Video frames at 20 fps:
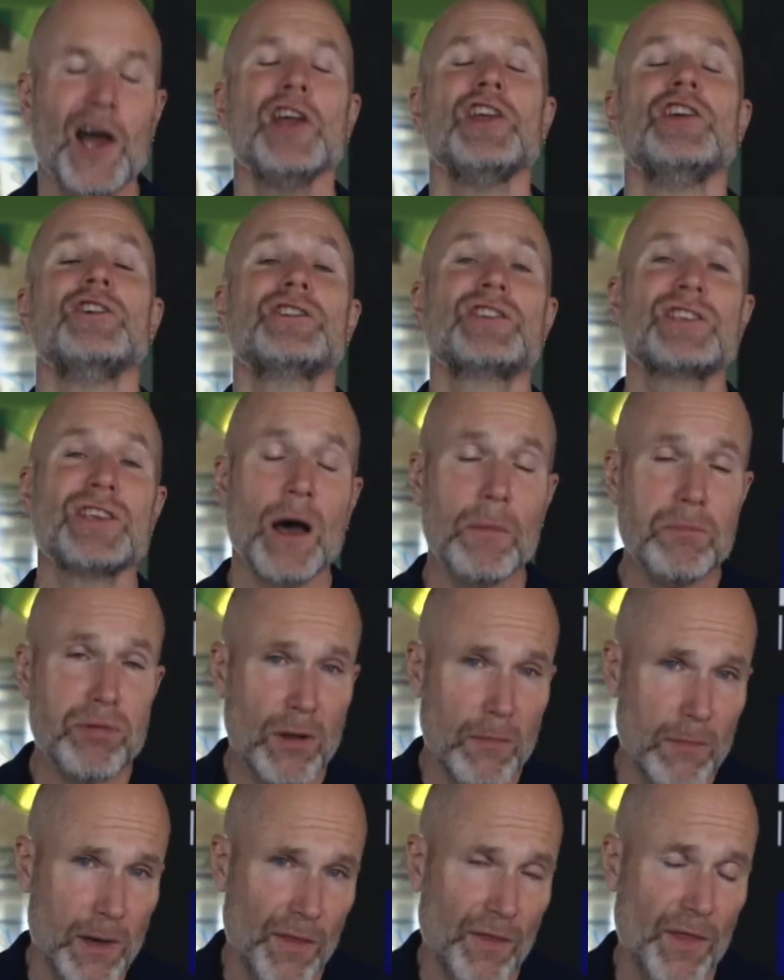You
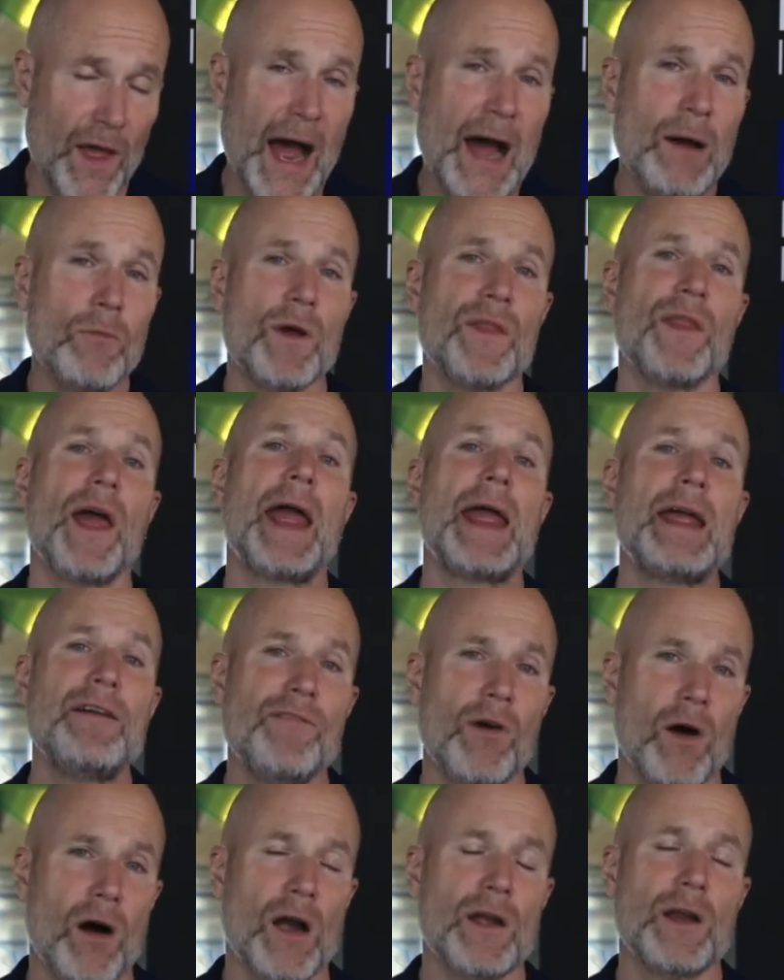supplement that with
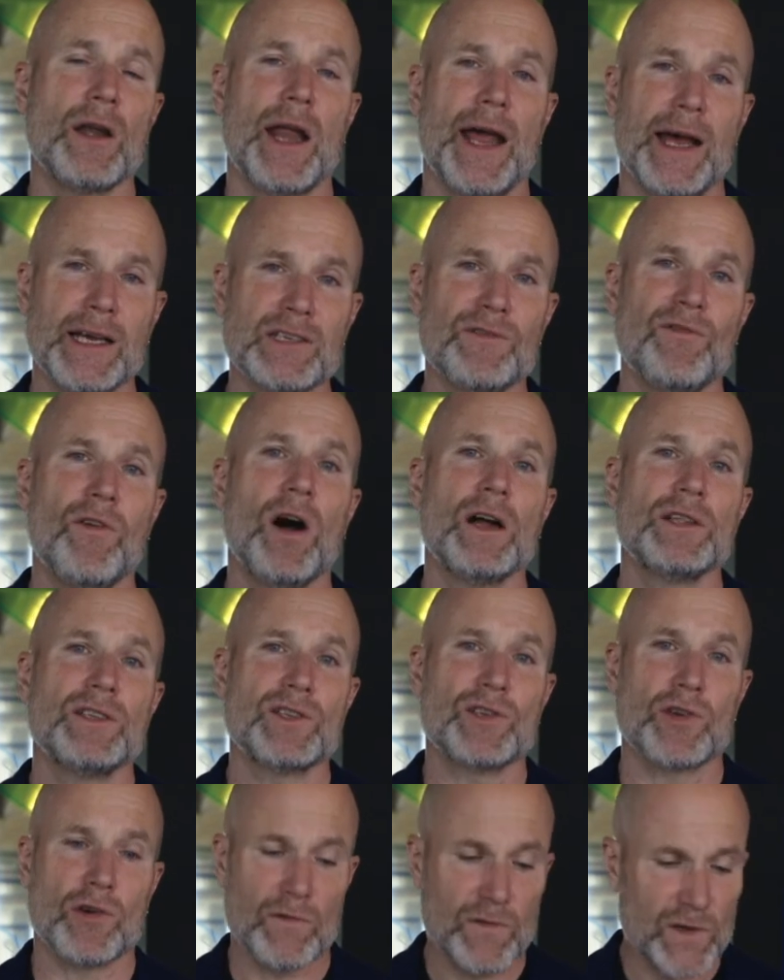AVOD and SVOD
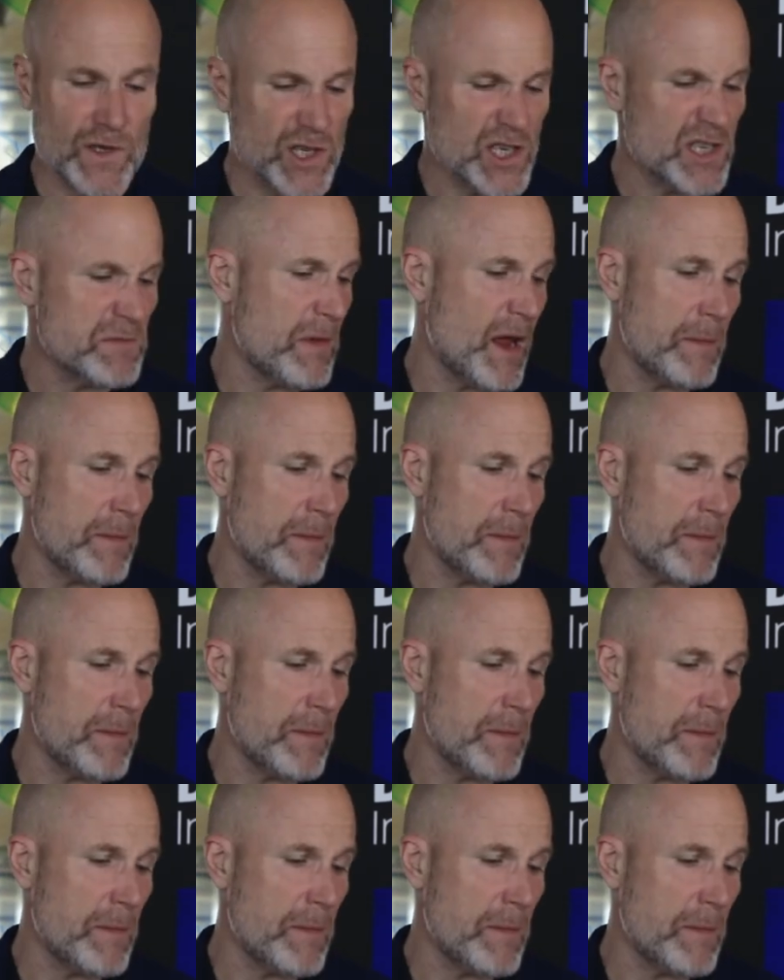services,